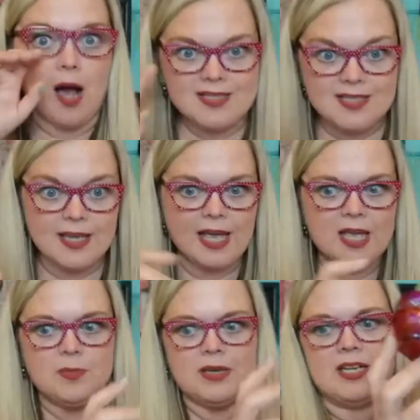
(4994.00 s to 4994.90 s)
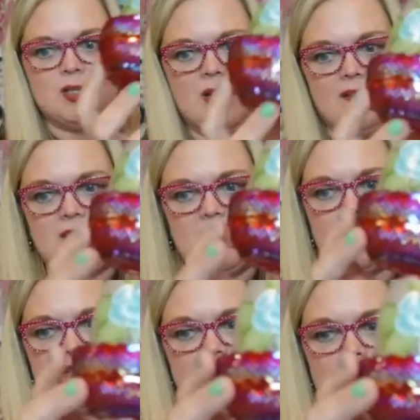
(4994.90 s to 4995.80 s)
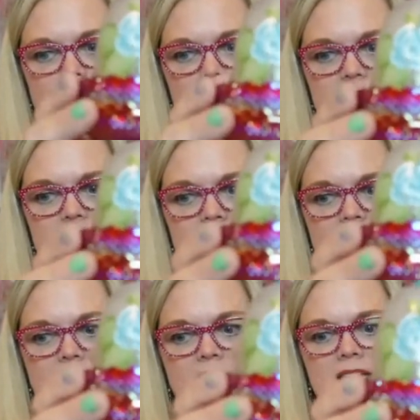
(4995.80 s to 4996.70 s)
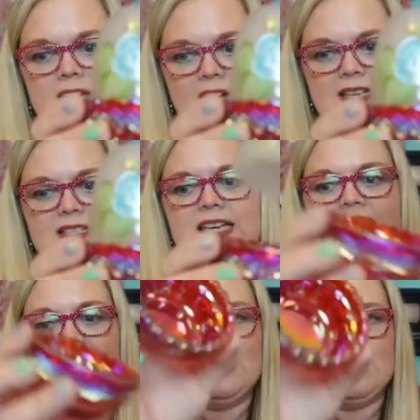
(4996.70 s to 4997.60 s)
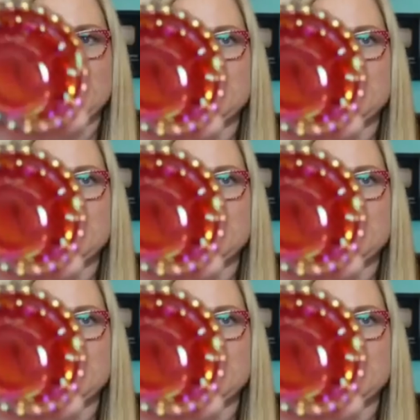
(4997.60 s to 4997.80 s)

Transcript: that it came in. I do have the original box. Yes, it is the